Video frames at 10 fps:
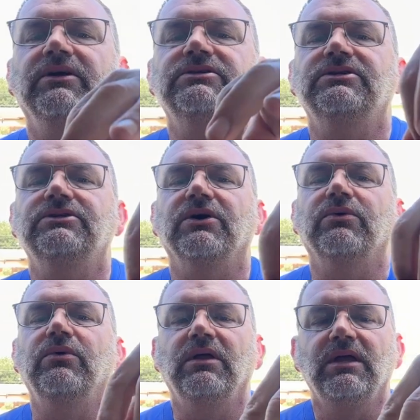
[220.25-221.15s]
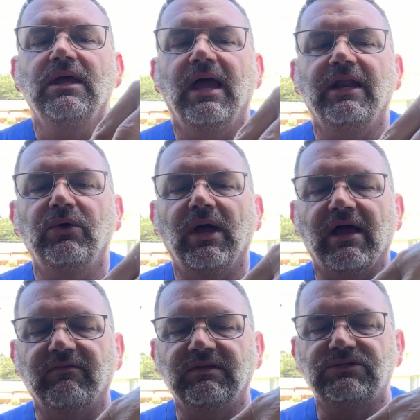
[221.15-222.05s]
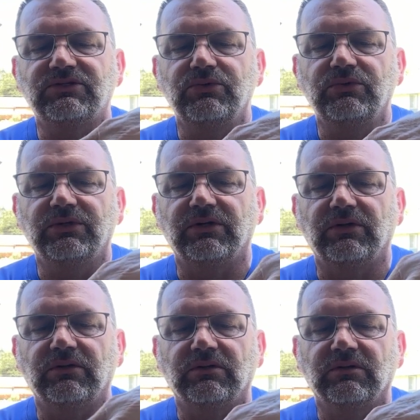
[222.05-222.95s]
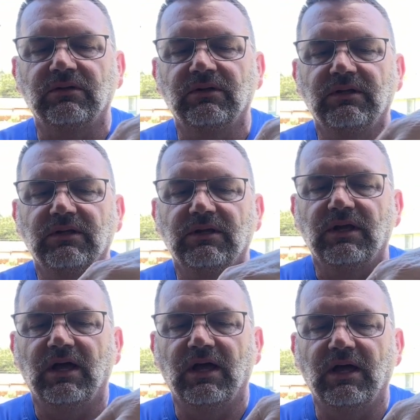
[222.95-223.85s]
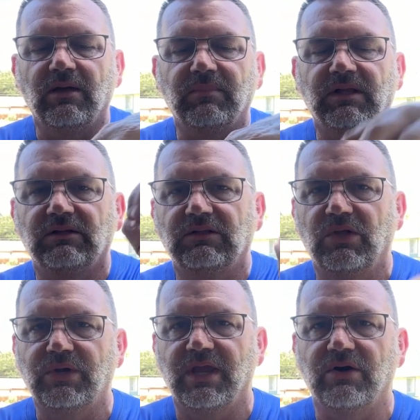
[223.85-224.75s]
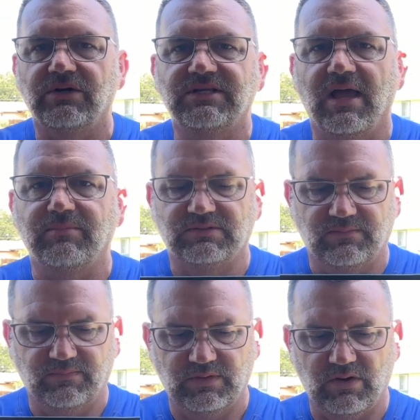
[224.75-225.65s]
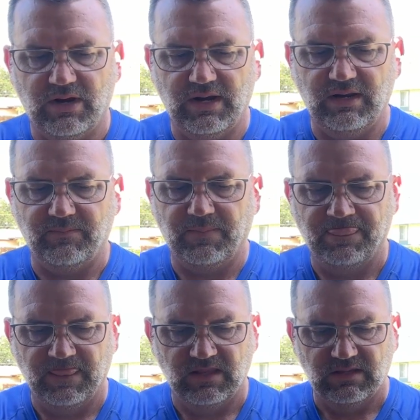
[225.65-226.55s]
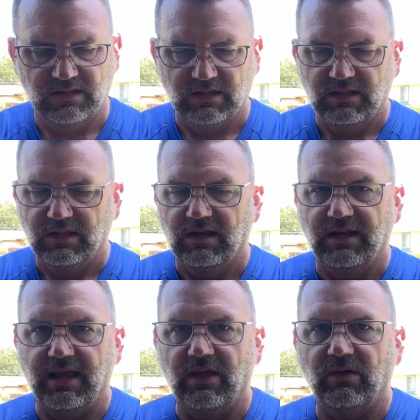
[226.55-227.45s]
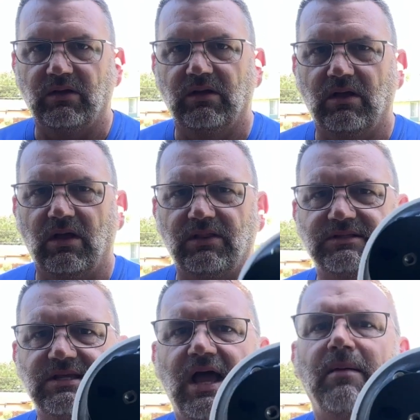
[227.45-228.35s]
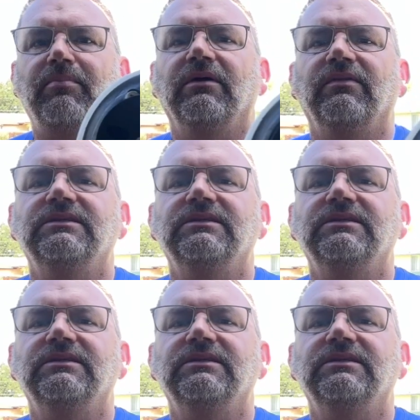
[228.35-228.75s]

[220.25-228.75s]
there's the circle, and you have these 2 little locator tabs. All right. Now, on the top of